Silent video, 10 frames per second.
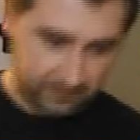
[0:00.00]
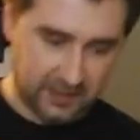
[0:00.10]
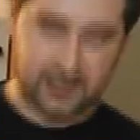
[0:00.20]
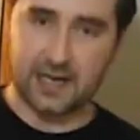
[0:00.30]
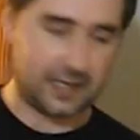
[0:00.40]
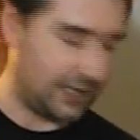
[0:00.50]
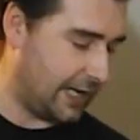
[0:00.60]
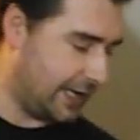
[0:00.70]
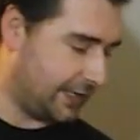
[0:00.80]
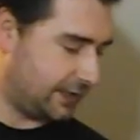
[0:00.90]
exactly
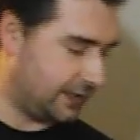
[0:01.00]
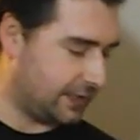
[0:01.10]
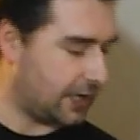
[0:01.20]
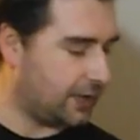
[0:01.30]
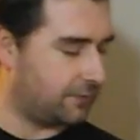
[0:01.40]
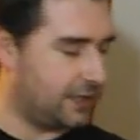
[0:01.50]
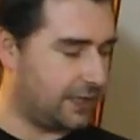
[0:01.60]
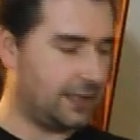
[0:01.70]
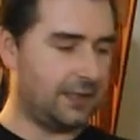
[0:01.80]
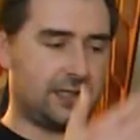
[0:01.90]
as this other
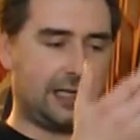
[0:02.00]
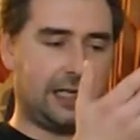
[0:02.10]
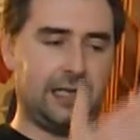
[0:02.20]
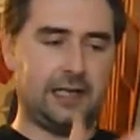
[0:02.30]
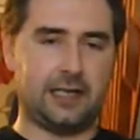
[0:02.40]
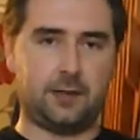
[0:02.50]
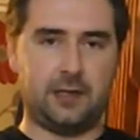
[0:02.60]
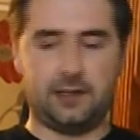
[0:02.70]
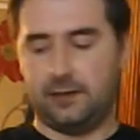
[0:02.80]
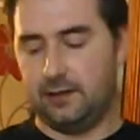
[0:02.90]
reading, this clear liquid,